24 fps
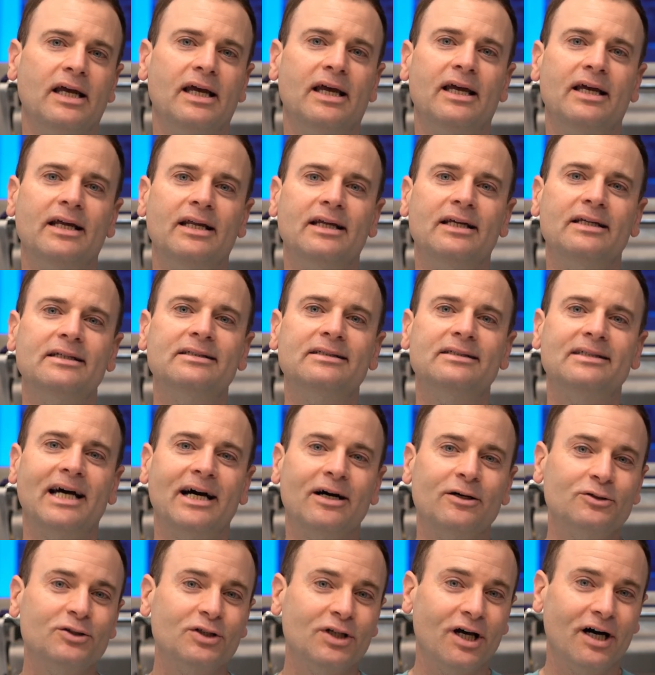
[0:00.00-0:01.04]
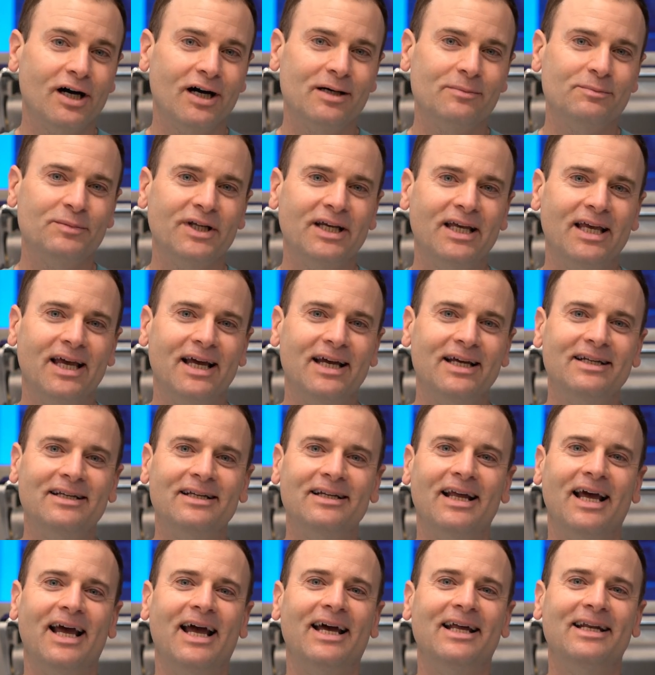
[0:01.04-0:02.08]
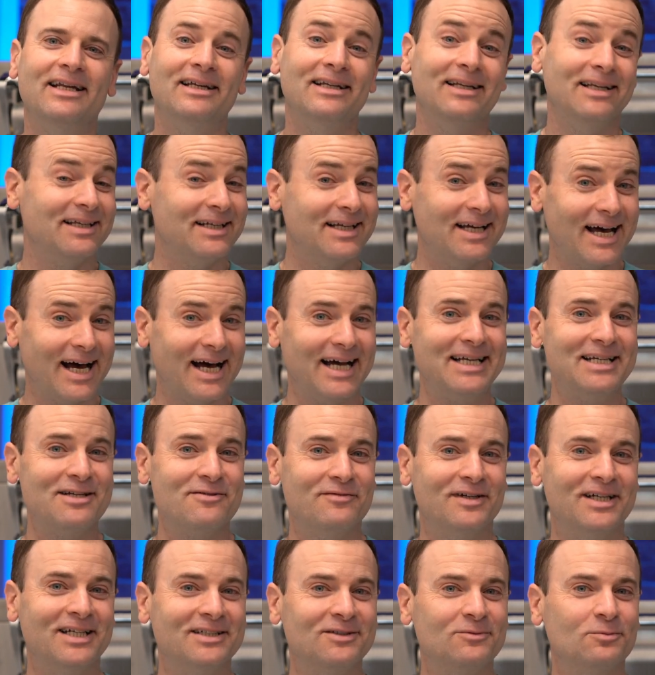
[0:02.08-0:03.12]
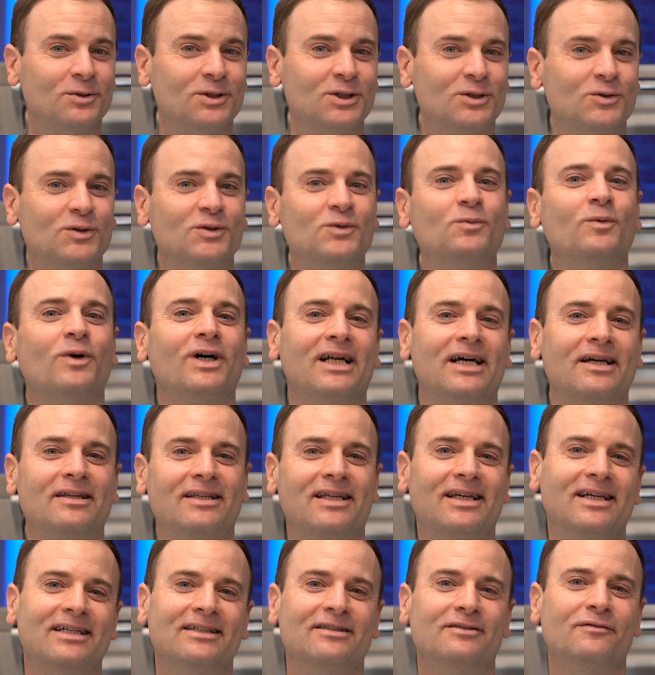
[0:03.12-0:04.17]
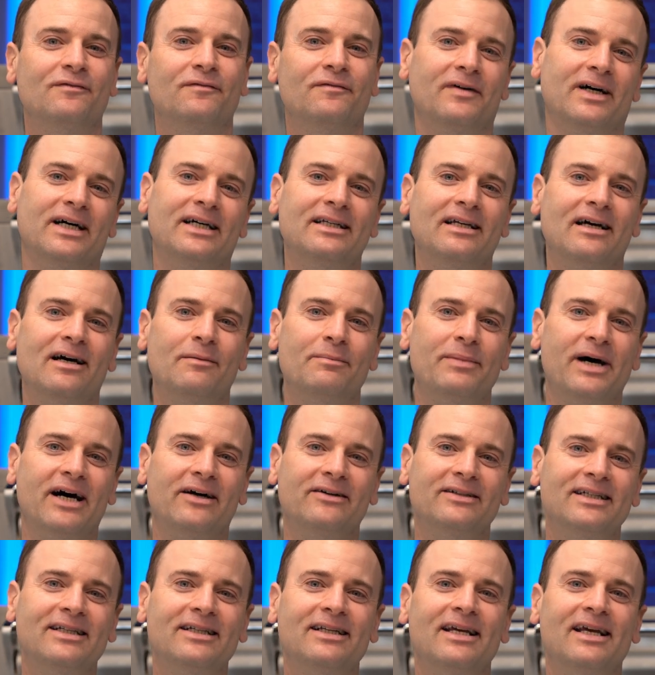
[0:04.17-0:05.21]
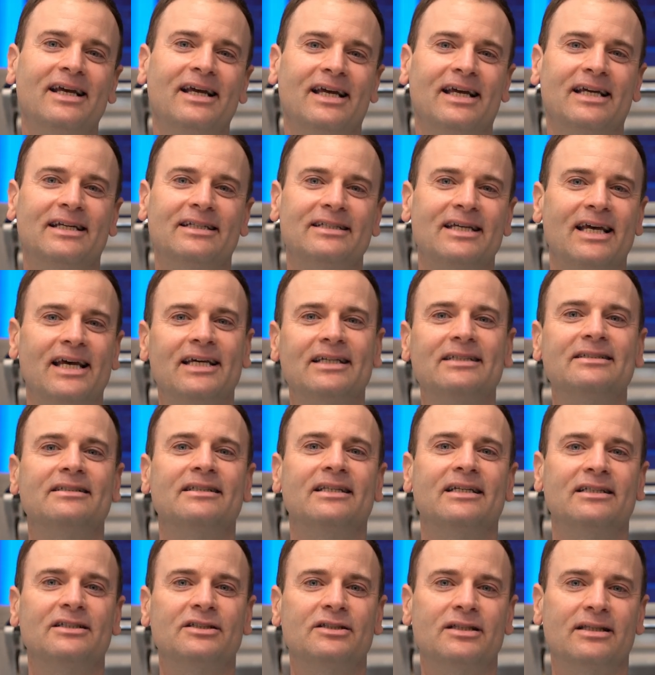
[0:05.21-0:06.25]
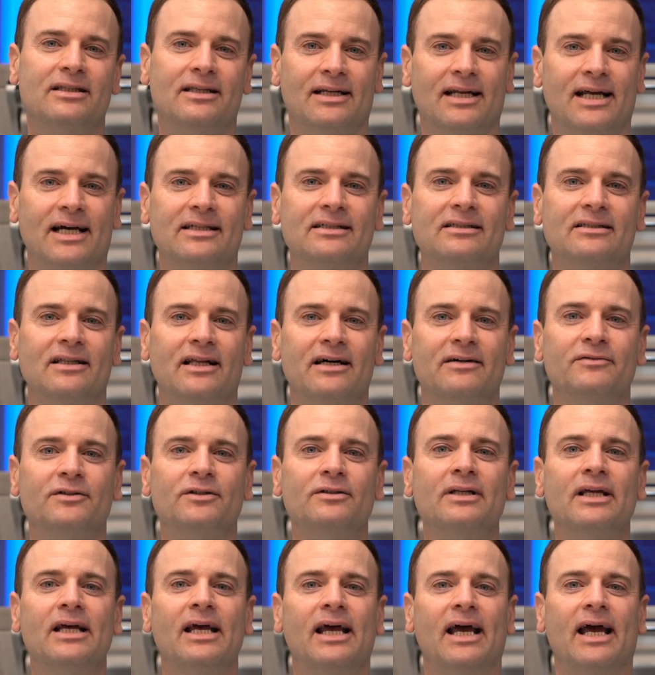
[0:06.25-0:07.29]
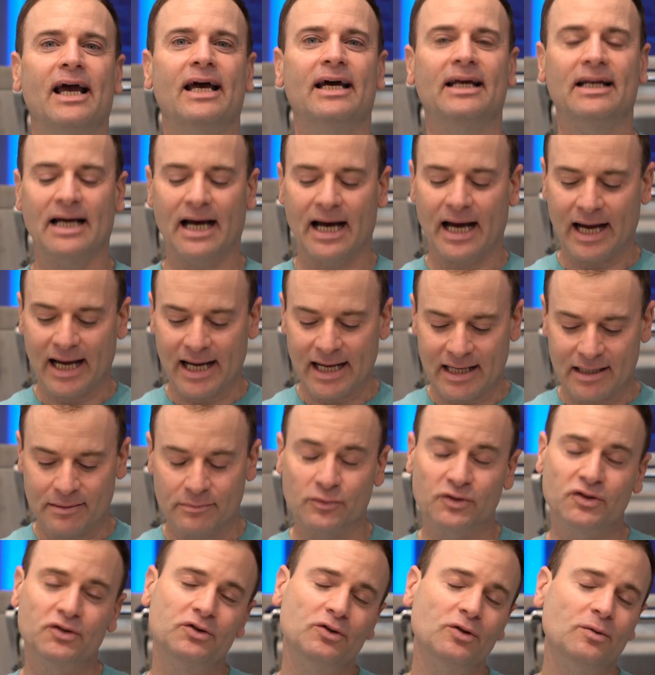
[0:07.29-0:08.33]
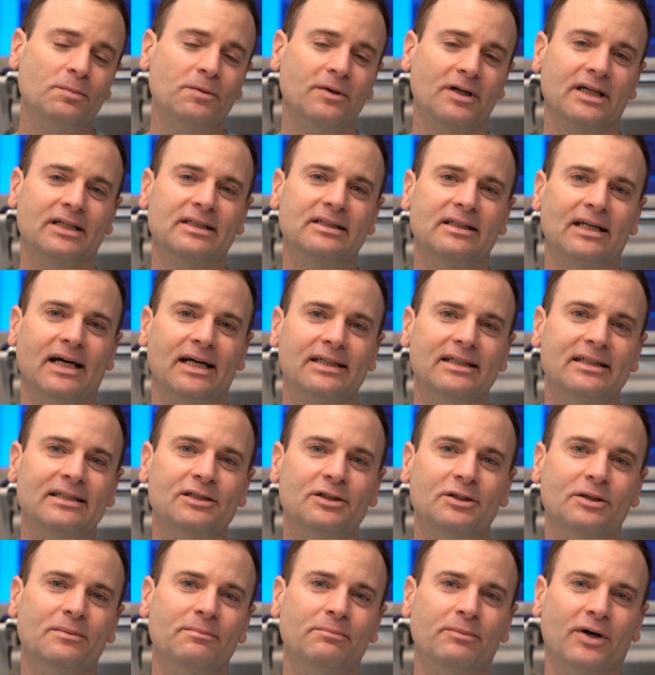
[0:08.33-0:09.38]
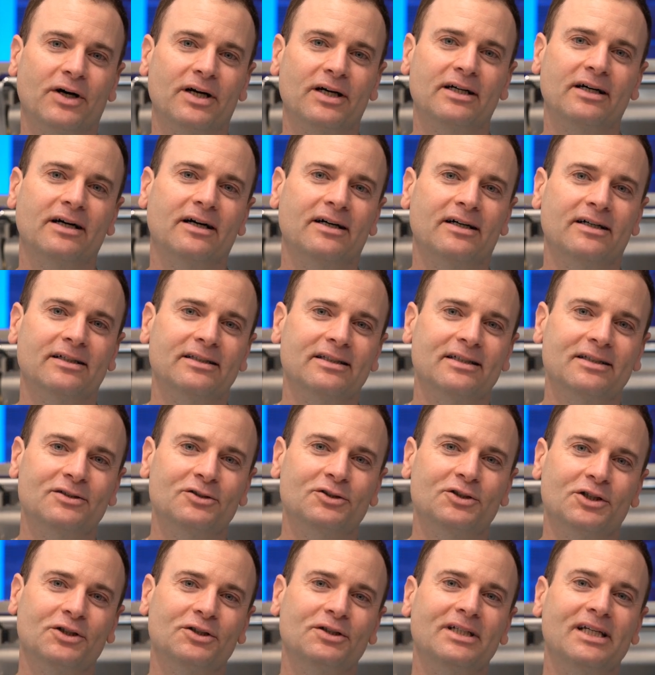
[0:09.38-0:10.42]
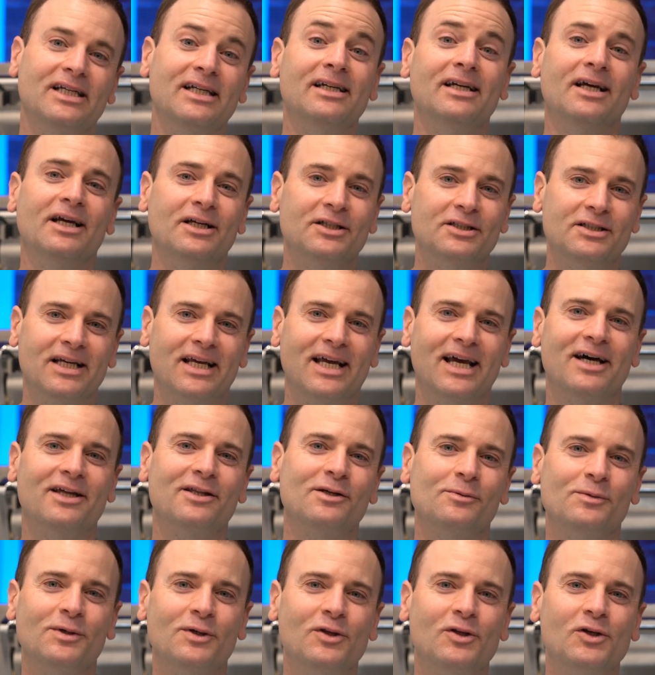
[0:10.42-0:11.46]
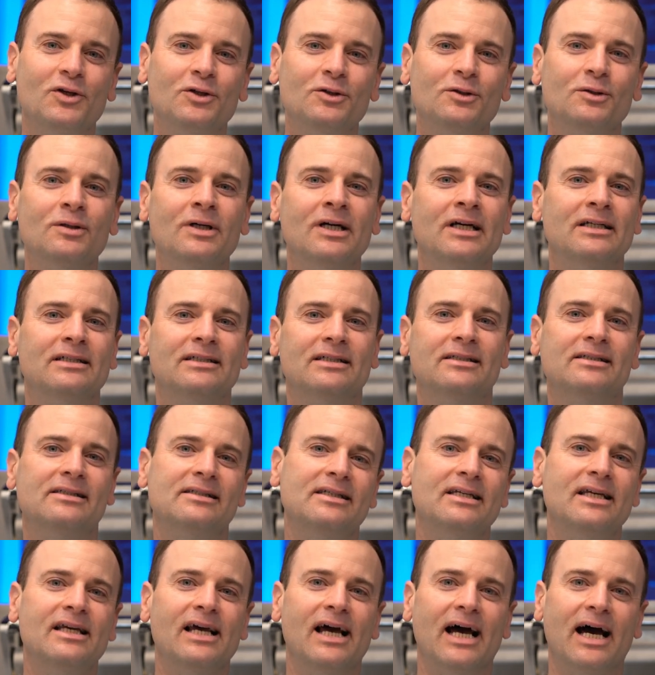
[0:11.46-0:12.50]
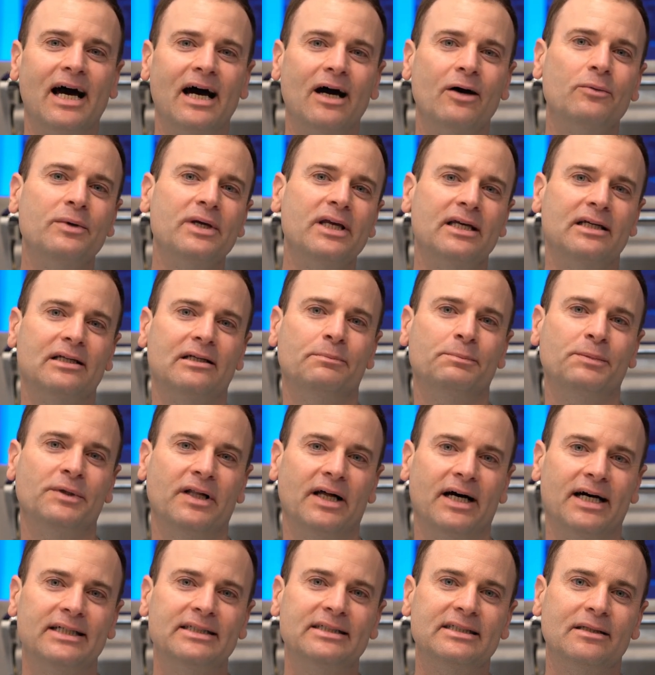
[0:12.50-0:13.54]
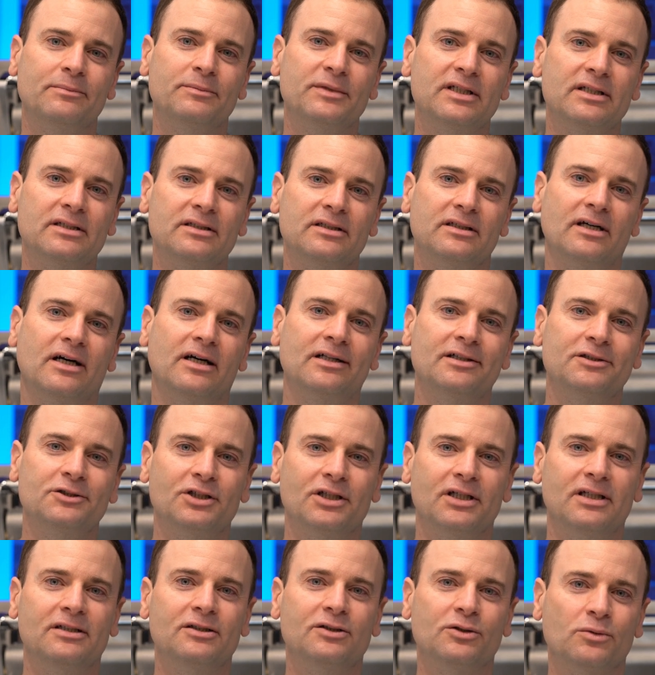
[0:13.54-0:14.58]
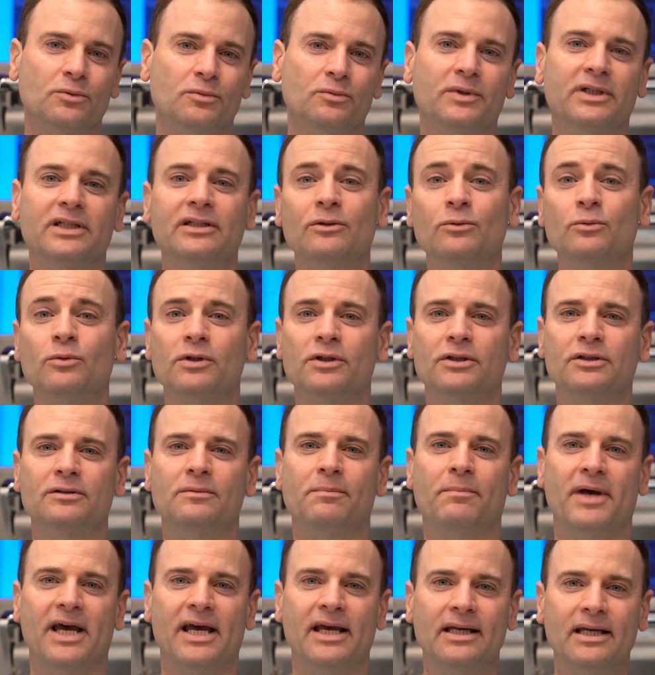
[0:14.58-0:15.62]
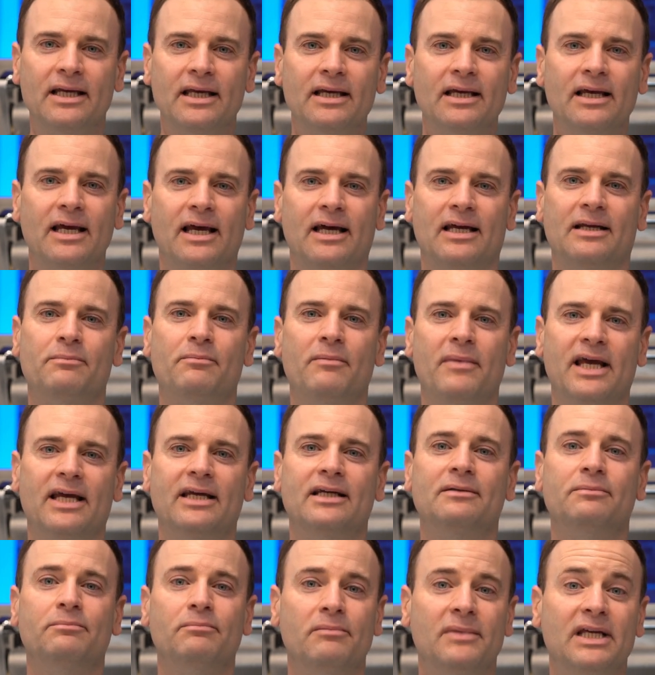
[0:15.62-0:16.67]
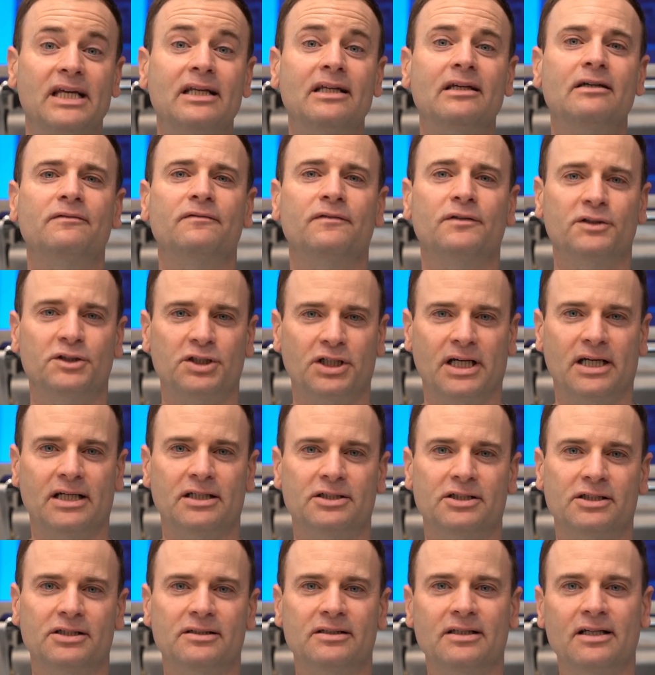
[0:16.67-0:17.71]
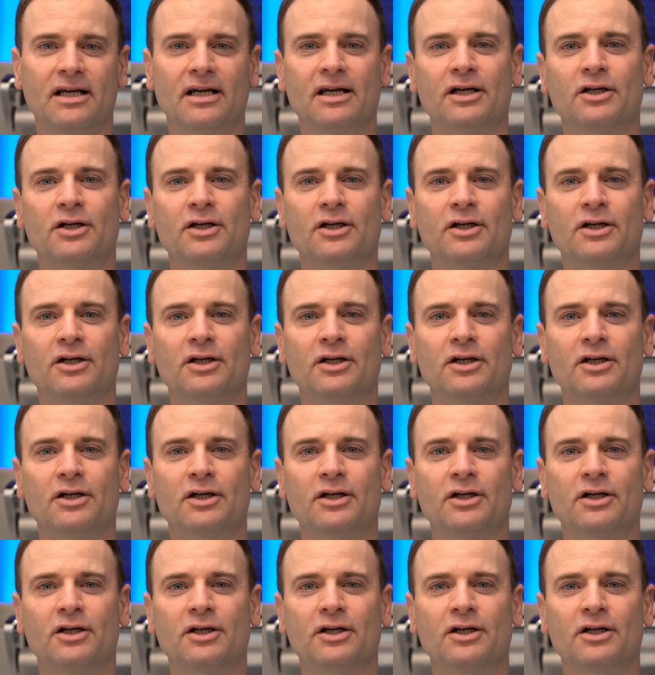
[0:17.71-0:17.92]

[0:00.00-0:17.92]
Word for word: It sounds complicated and it kind of is, which is what I think is fun about it it takes things to the next level. And I am super excited to embark on this journey together with you to see how we can apply some of this knowledge into real world baking and make meaningful changes